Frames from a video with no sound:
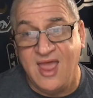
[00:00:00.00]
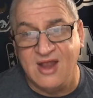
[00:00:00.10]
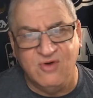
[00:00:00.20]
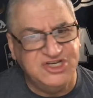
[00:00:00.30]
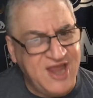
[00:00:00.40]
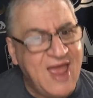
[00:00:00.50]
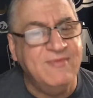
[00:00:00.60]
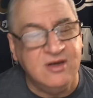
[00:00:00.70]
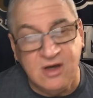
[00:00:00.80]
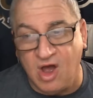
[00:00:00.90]
Rich
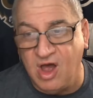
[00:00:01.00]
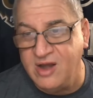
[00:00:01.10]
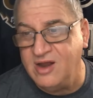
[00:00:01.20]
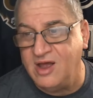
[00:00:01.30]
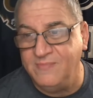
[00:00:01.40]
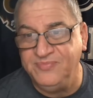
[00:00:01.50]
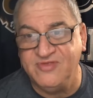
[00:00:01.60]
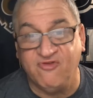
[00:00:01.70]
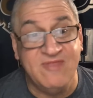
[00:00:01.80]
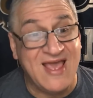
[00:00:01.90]
Hammond on
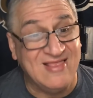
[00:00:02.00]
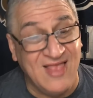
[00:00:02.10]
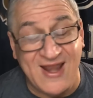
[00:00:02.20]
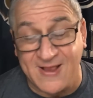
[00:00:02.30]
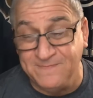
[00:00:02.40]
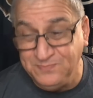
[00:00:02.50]
from The Athletic.